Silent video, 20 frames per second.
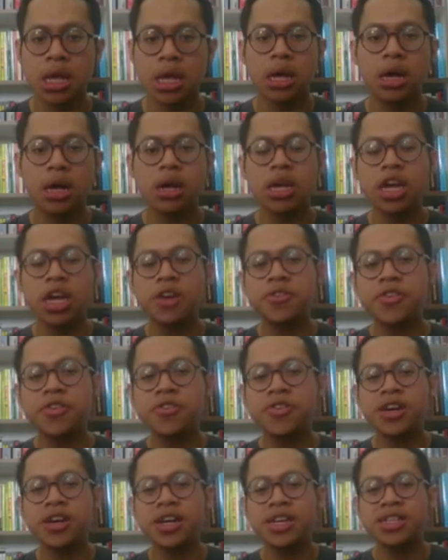Okay,
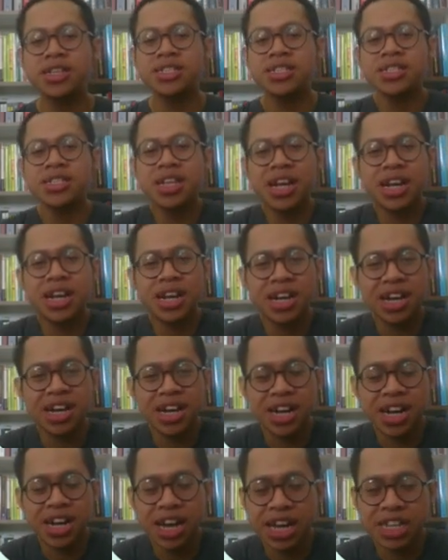everyone.
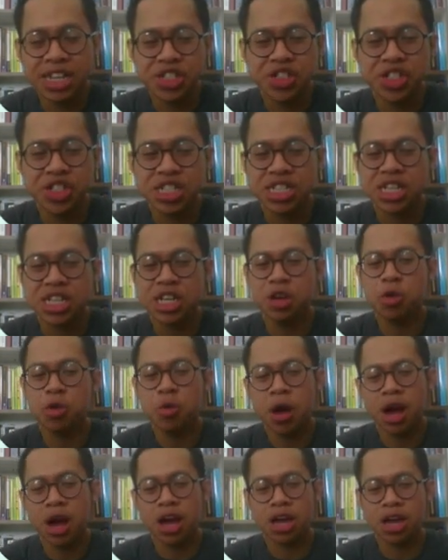Actually,
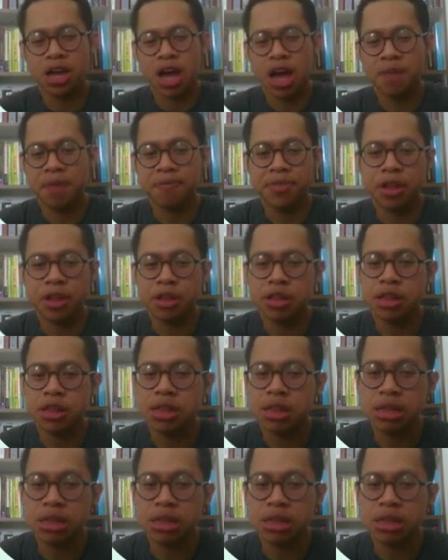why I'm not